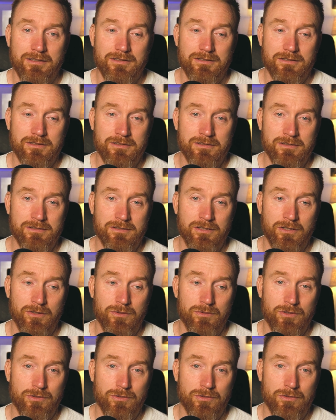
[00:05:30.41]
So
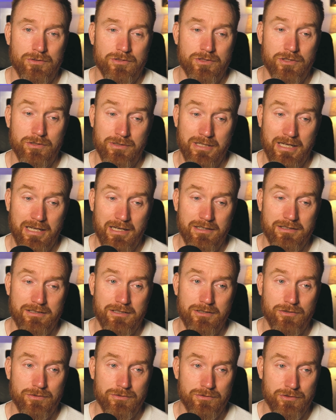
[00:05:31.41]
your tonality,
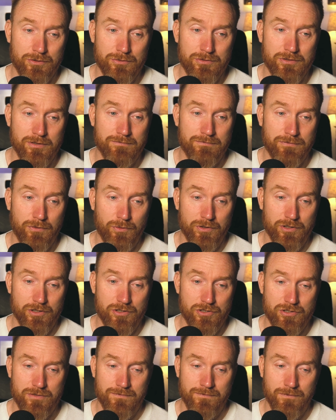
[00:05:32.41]
your use of
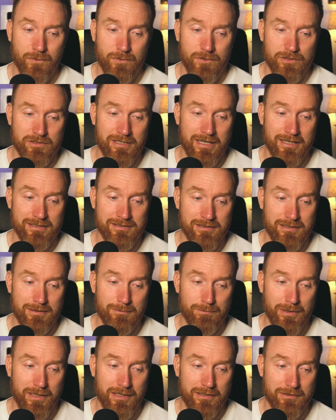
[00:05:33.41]
voice has an
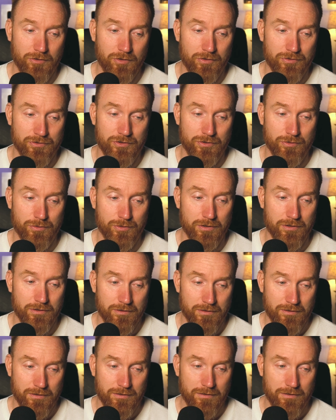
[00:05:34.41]
impact on your
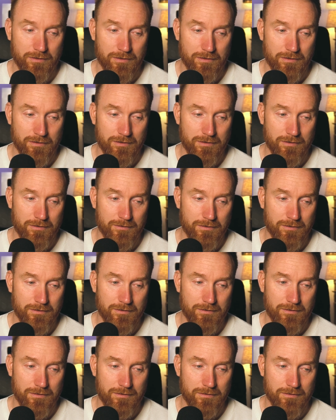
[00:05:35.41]

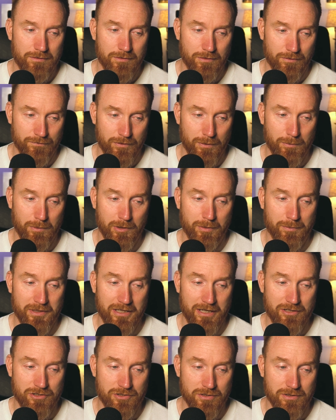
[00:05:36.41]
non-verbal
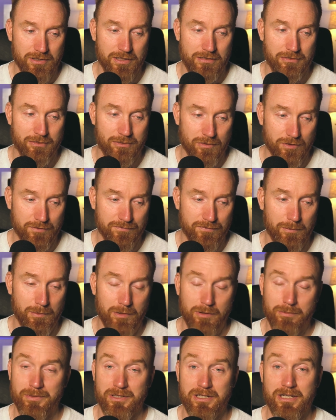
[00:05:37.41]
communication, and your non-verbal
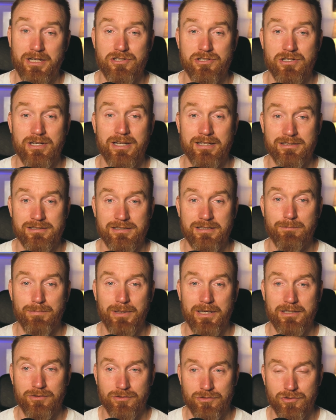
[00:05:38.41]
communication has an
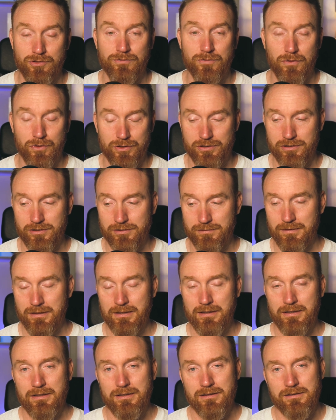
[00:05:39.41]
impact on your voice.
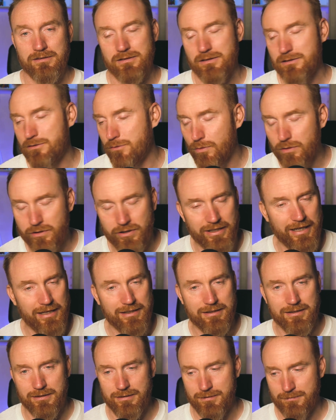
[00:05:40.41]
It's all
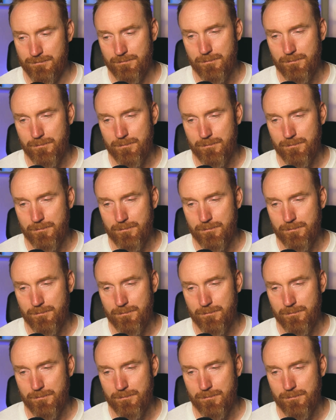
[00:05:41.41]
connected.